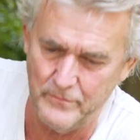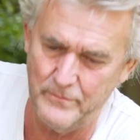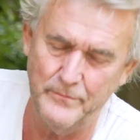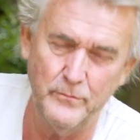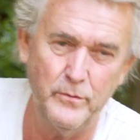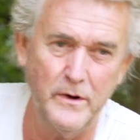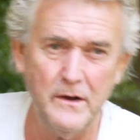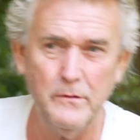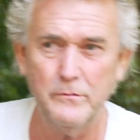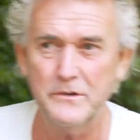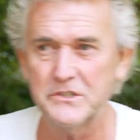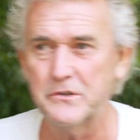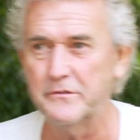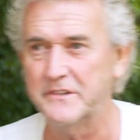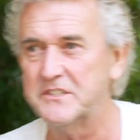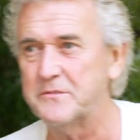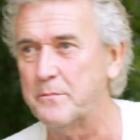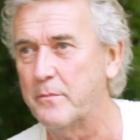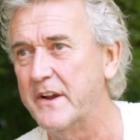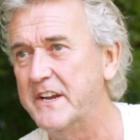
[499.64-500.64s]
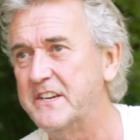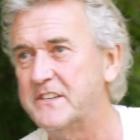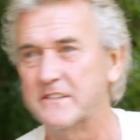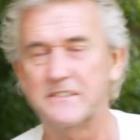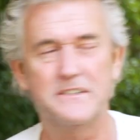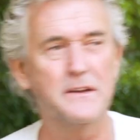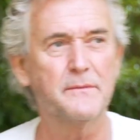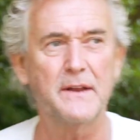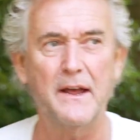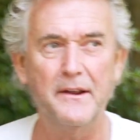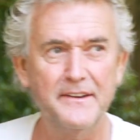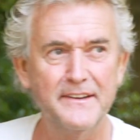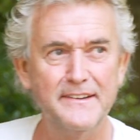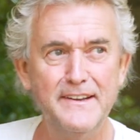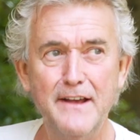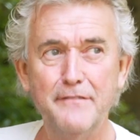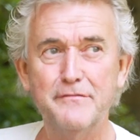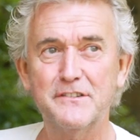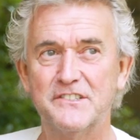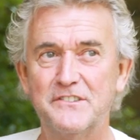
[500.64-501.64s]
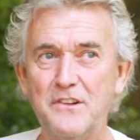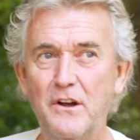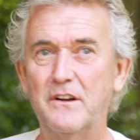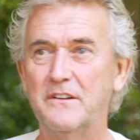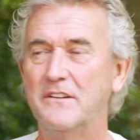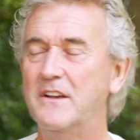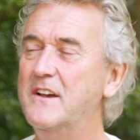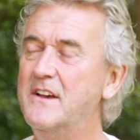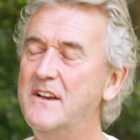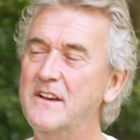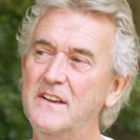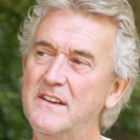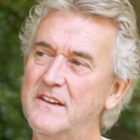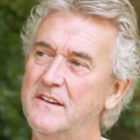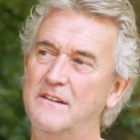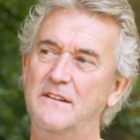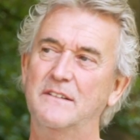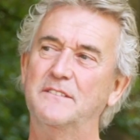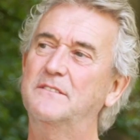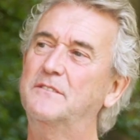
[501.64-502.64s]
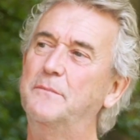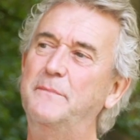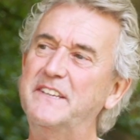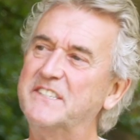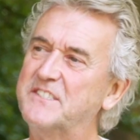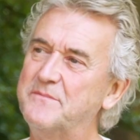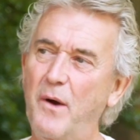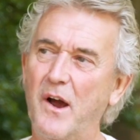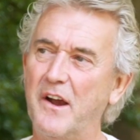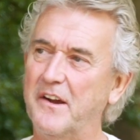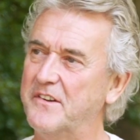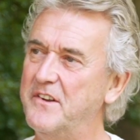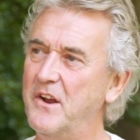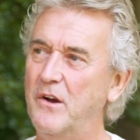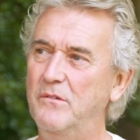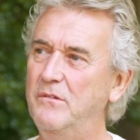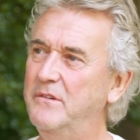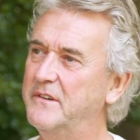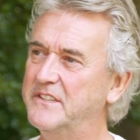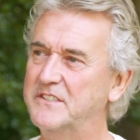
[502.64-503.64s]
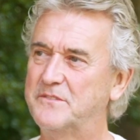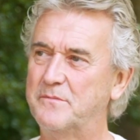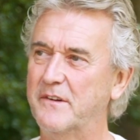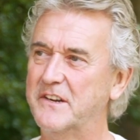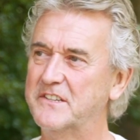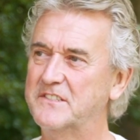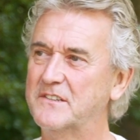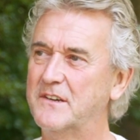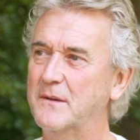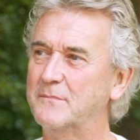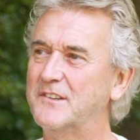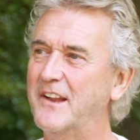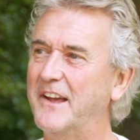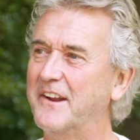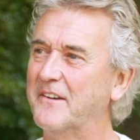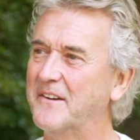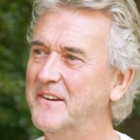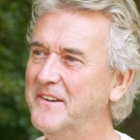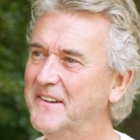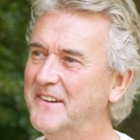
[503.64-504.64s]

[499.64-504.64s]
where was your inspiration?" I said, I never start to be inspired. No, inspiration comes later.